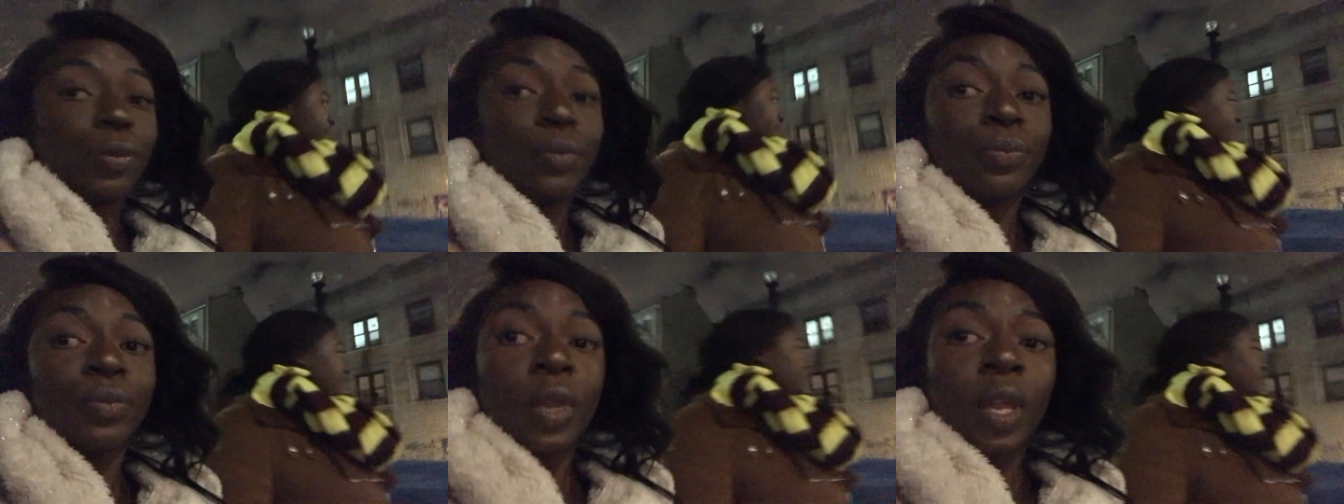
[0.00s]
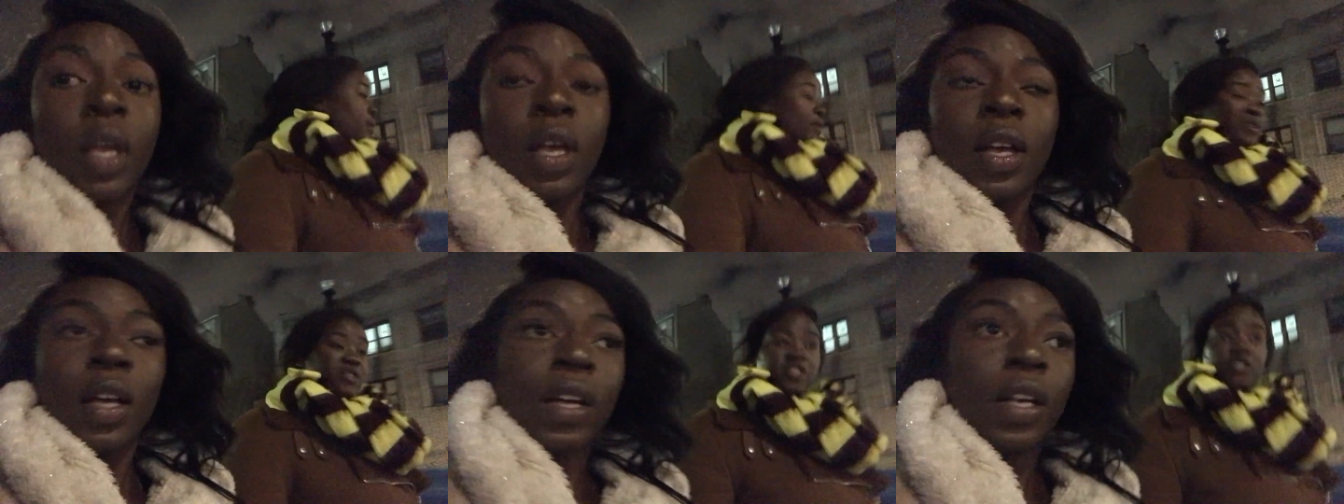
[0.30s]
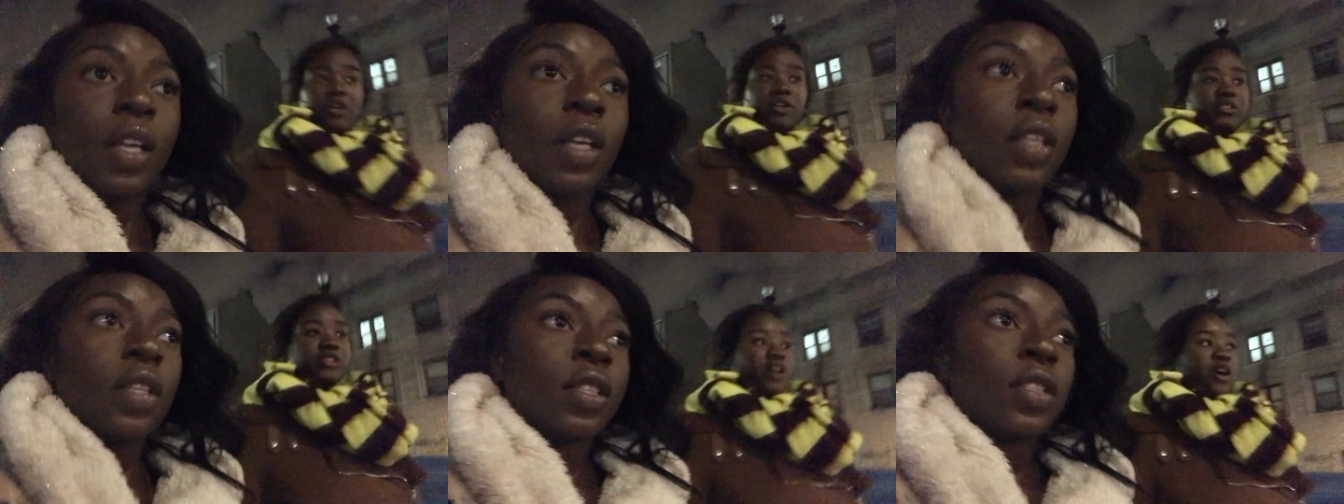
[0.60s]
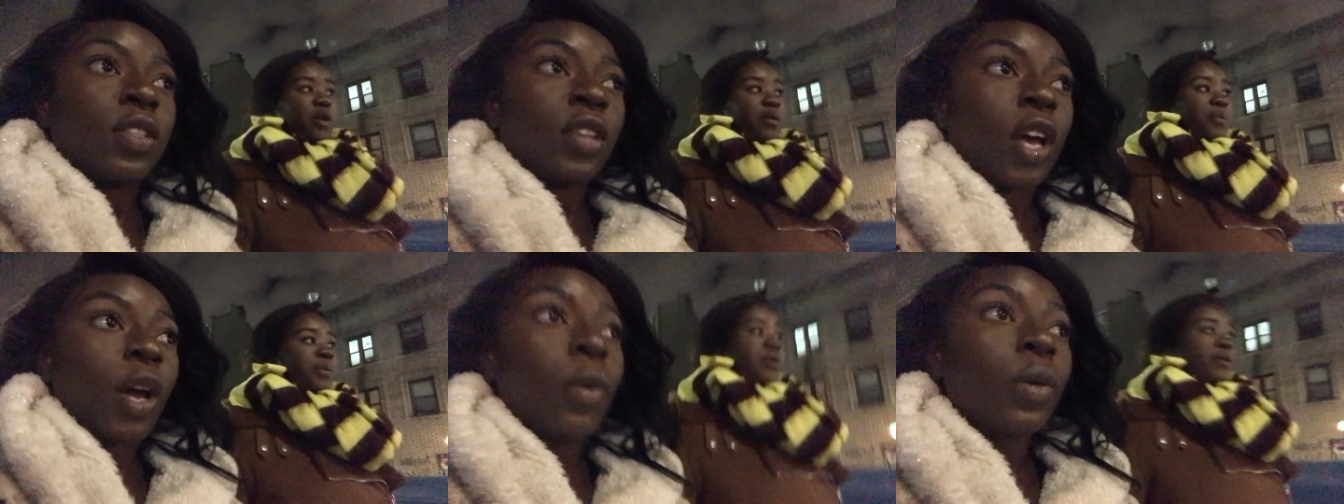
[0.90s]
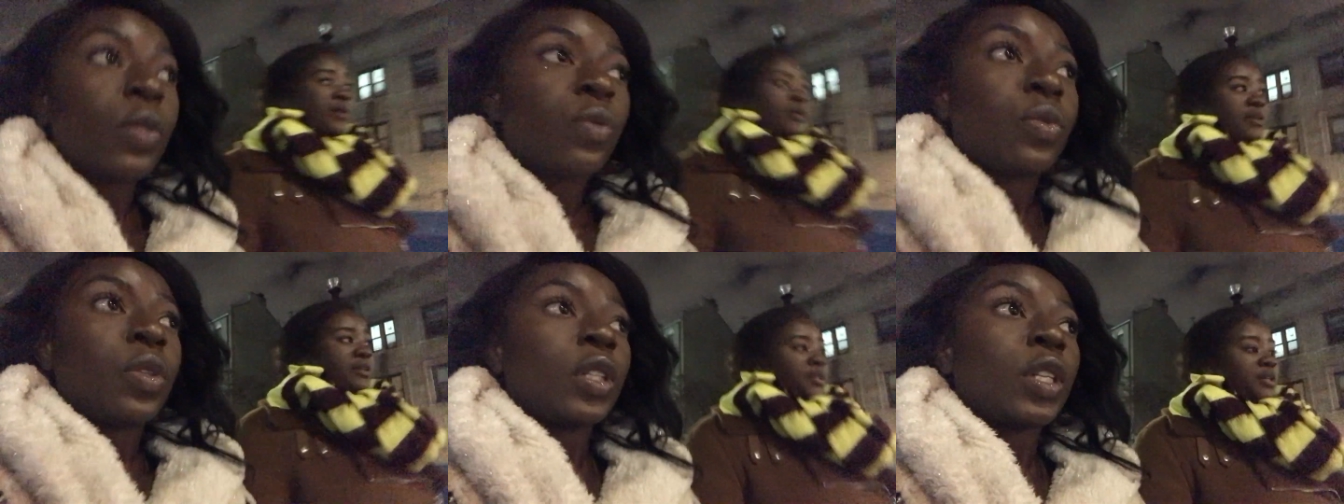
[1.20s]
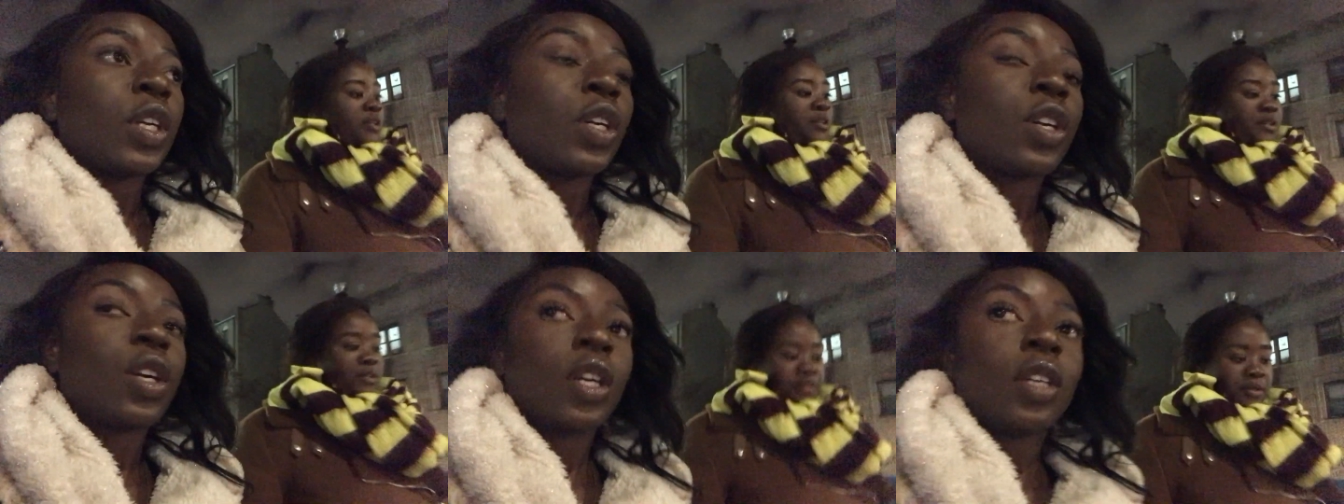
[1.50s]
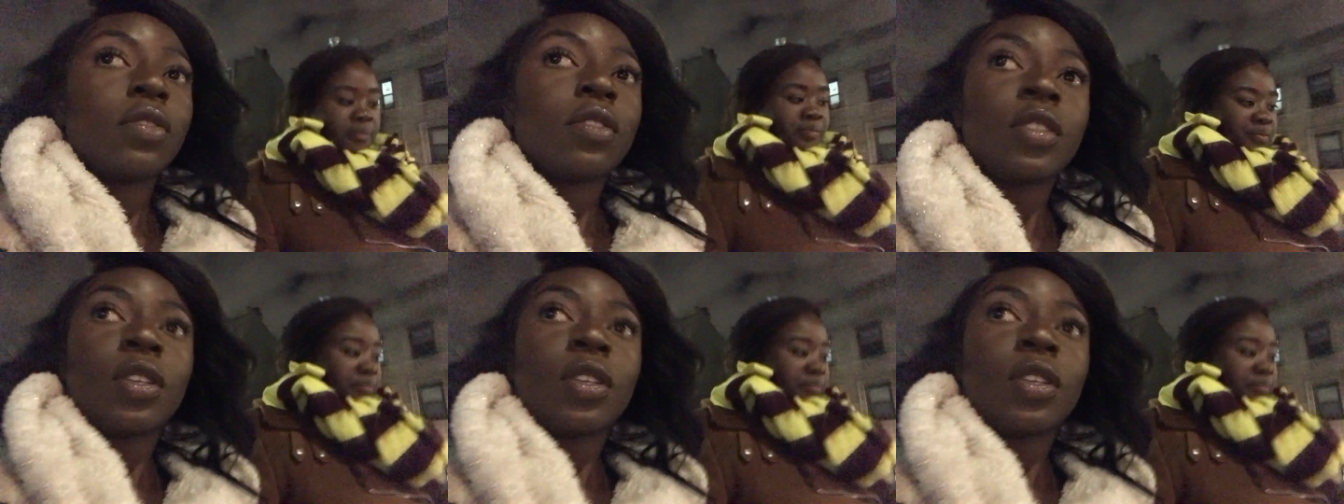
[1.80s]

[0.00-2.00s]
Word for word: It was so dope. So that was really good.